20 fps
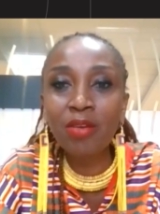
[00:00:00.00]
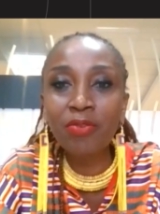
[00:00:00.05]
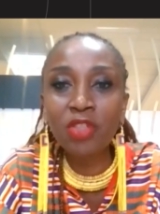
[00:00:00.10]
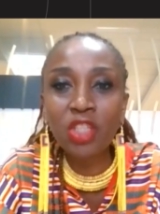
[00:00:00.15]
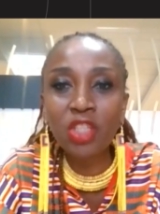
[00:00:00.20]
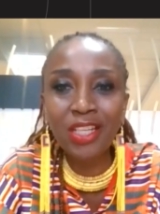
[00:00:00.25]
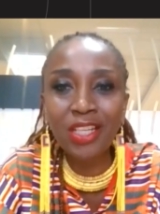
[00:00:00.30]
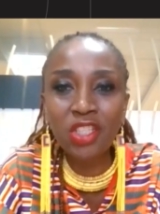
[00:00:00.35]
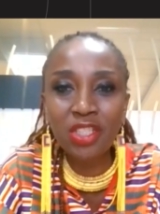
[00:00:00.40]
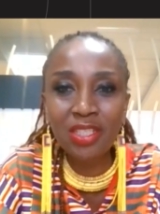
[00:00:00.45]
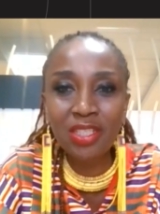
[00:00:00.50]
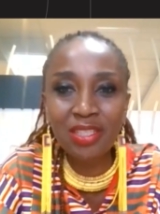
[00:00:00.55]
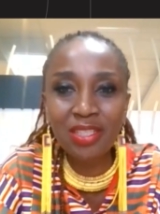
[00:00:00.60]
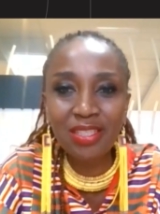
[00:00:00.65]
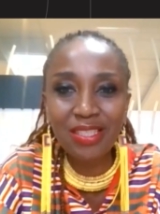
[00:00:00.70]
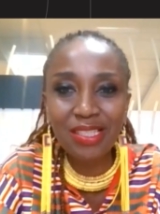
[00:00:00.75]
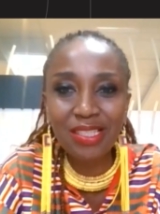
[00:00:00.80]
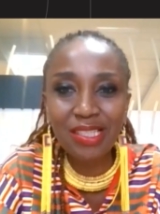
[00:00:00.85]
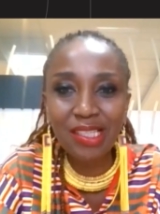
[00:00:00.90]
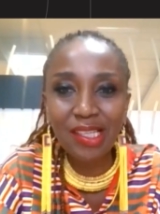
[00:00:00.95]
of
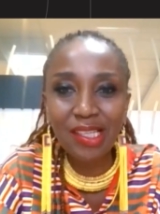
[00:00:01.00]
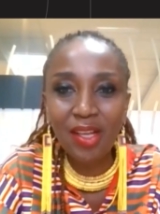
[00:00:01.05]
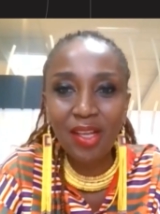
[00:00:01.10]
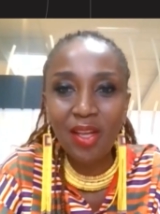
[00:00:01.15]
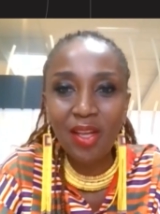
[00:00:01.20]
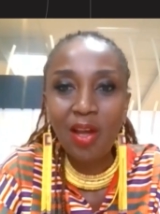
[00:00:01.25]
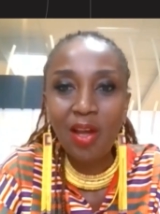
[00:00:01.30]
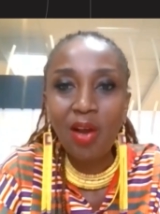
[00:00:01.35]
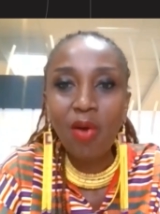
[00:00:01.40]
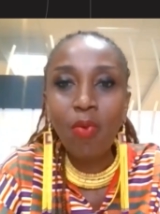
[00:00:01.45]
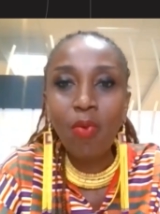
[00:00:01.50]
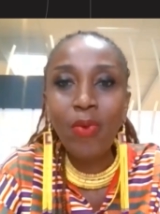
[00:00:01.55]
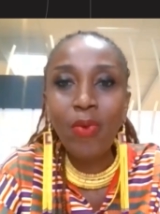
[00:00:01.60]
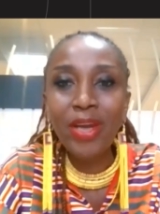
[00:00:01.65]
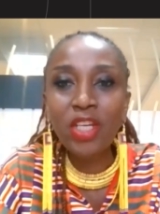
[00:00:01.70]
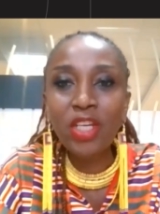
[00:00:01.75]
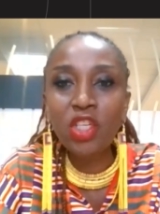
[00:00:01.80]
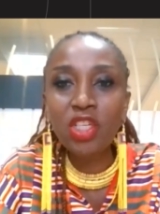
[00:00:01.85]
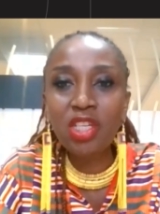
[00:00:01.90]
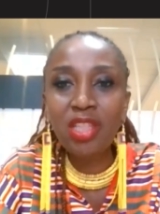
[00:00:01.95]
judges,
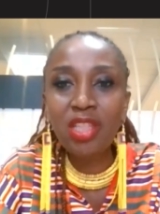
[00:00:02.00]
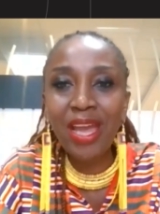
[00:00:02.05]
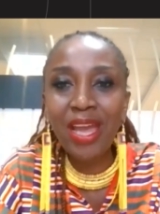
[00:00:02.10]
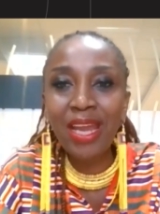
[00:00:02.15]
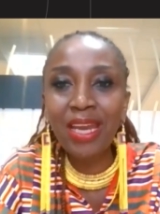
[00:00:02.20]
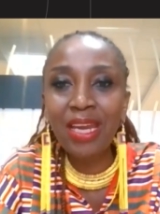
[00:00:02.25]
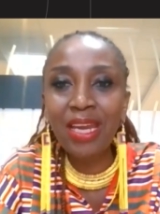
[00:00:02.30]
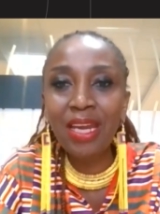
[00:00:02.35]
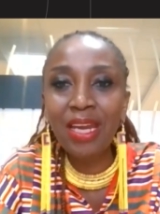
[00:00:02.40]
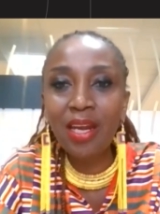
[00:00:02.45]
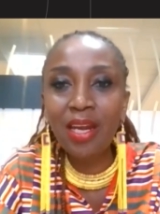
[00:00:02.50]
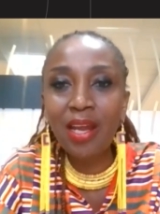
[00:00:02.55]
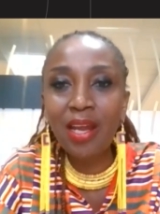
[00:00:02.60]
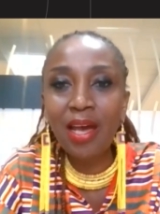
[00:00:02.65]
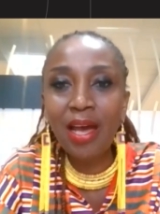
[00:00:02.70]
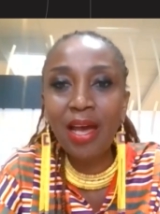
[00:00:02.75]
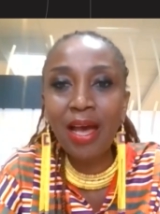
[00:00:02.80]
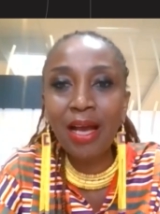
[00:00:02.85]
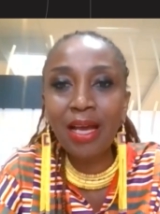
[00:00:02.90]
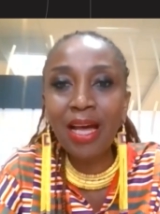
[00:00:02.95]
which then
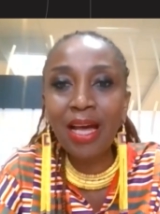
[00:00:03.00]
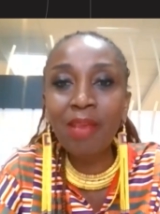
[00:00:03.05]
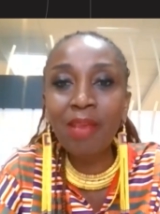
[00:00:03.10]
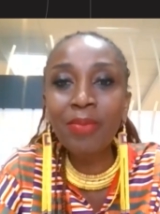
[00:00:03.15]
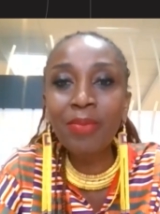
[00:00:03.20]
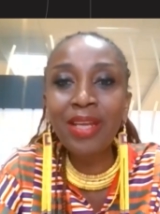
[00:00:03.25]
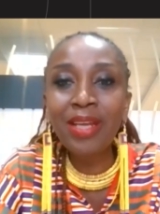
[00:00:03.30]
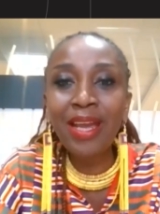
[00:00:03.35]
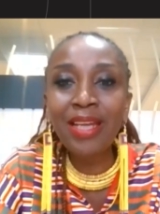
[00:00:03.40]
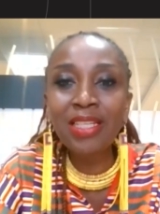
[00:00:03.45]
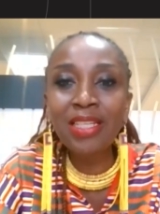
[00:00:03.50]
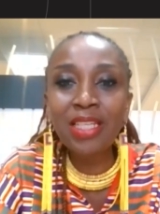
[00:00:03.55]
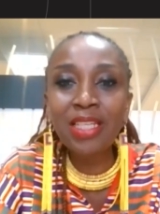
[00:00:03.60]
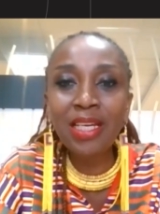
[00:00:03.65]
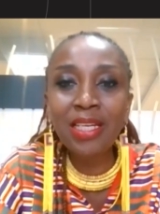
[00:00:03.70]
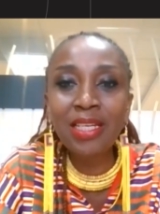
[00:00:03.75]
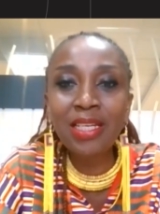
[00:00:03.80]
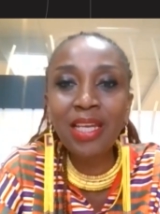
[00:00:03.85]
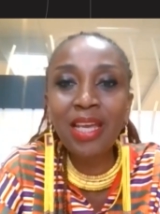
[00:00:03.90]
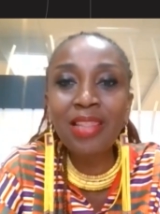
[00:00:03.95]

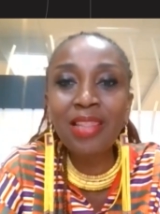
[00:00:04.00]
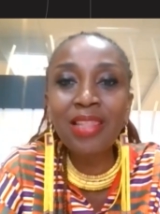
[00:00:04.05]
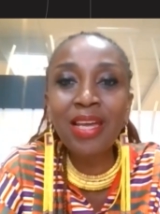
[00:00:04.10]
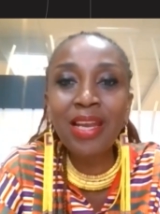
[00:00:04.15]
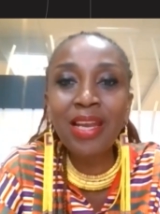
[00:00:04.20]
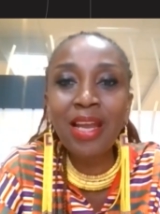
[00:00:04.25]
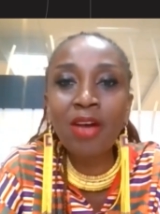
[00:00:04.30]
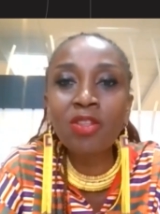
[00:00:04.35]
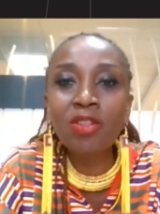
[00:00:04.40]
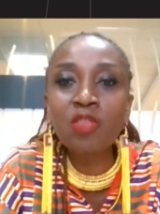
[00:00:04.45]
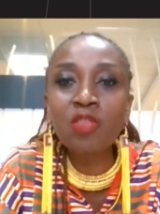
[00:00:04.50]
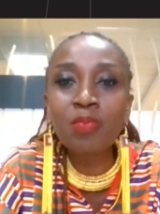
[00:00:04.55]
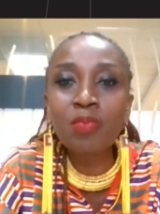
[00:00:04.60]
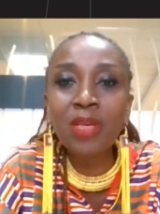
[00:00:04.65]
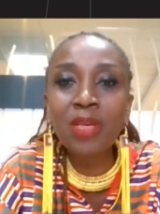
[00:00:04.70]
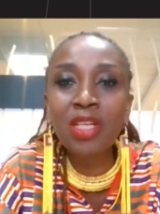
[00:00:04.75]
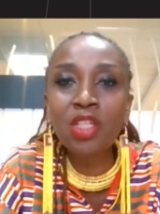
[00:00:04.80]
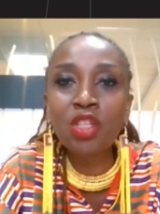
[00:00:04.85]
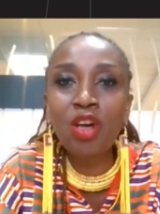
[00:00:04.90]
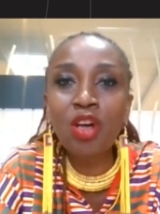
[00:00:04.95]
culminated in the
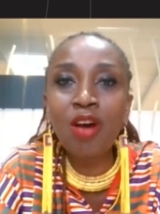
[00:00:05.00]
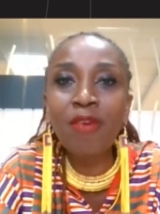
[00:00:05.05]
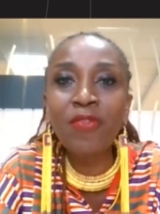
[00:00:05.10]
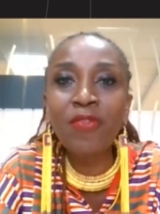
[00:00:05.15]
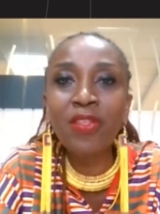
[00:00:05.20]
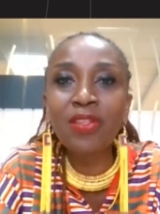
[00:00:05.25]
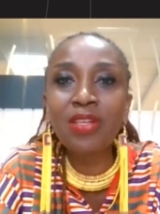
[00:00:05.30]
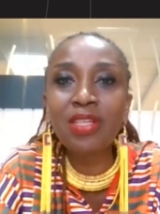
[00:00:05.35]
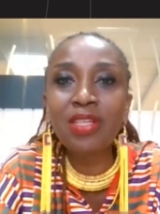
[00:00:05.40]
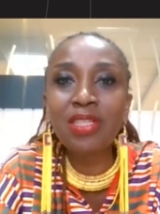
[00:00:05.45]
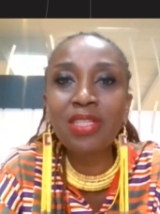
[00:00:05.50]
announcement of the